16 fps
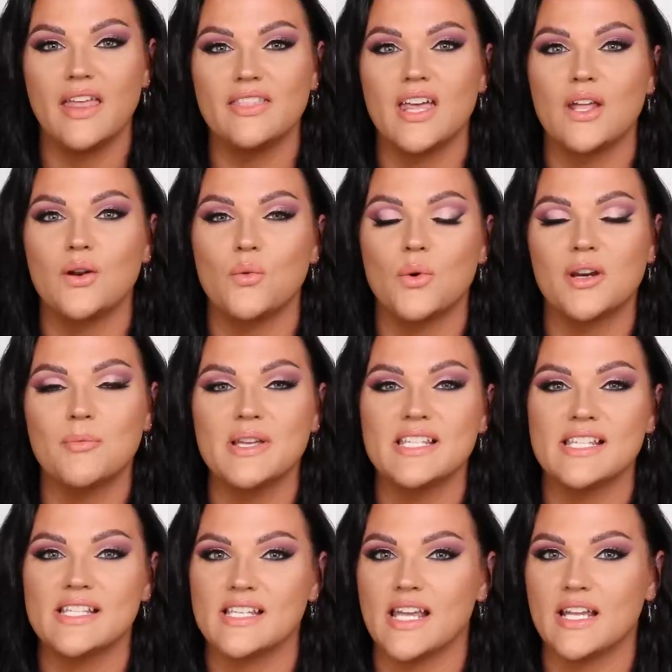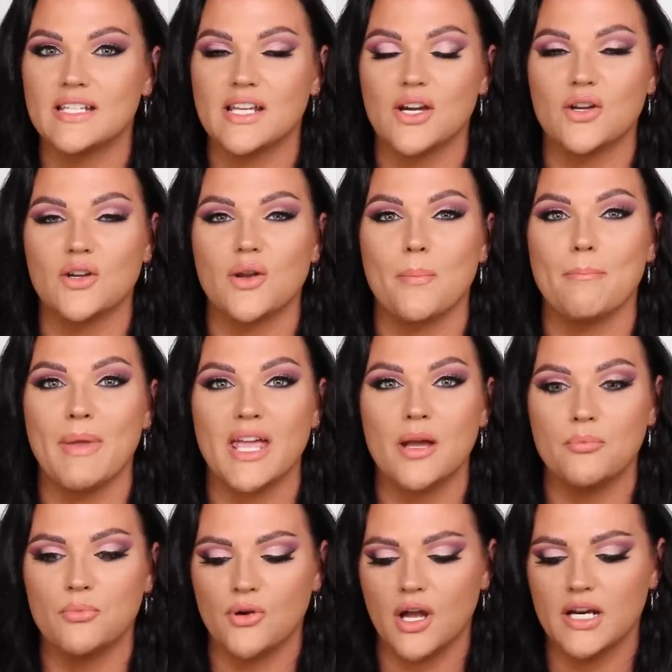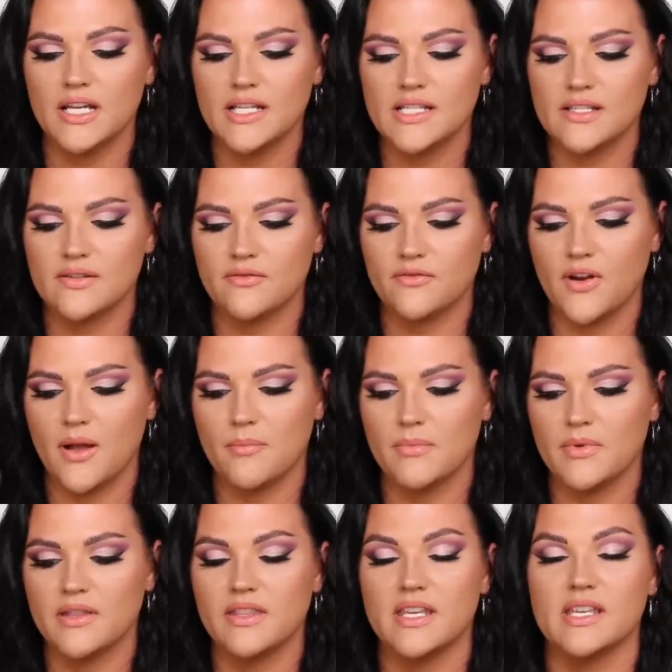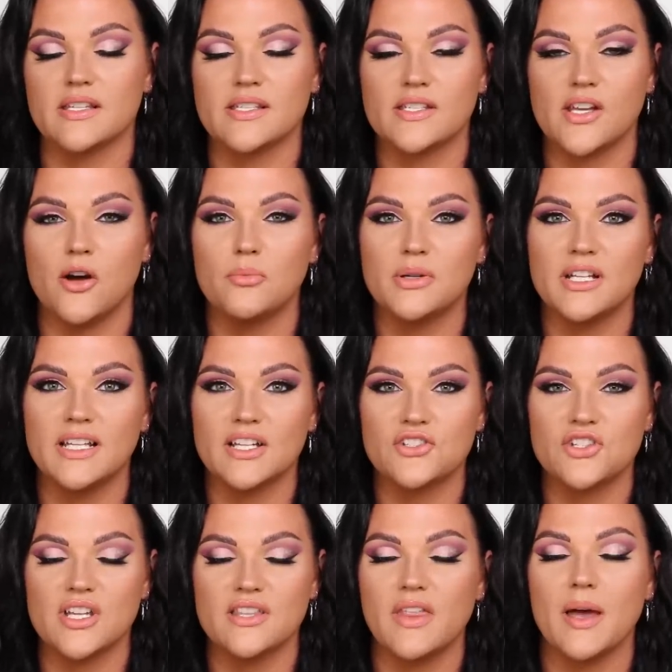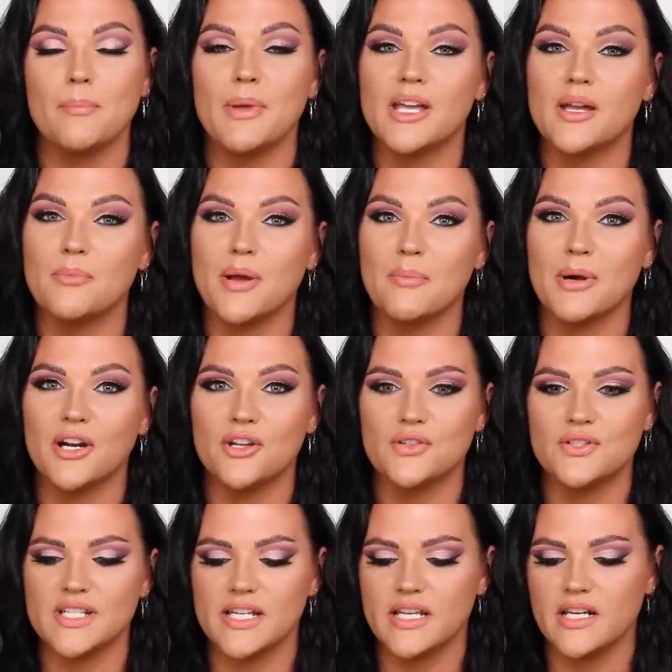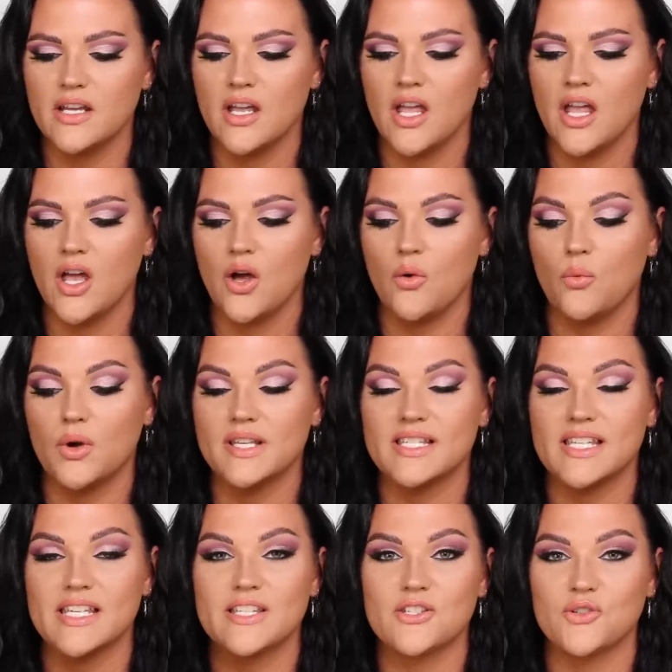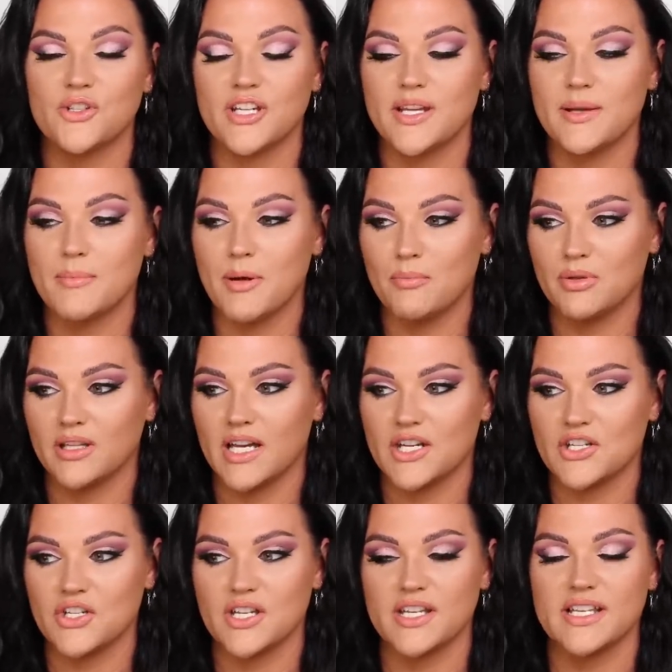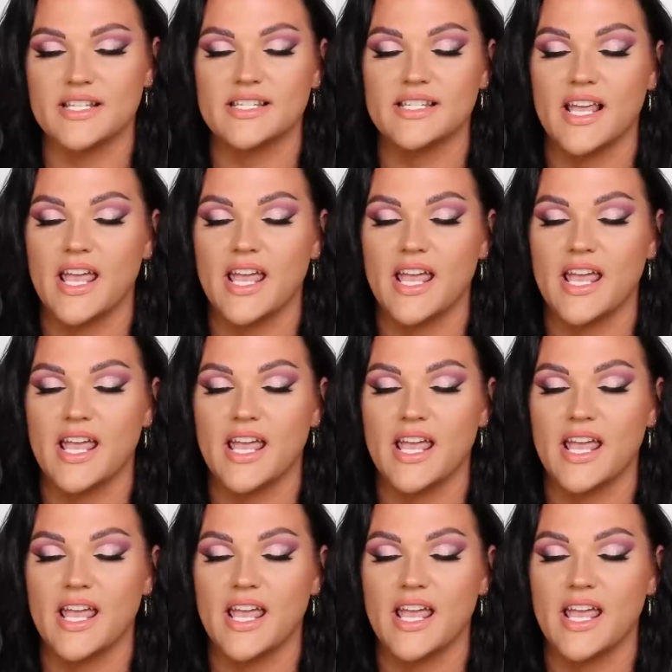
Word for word: And then one of my standout makeup products from the Sculpt collection that Makeup by Mario did was his cream blushes.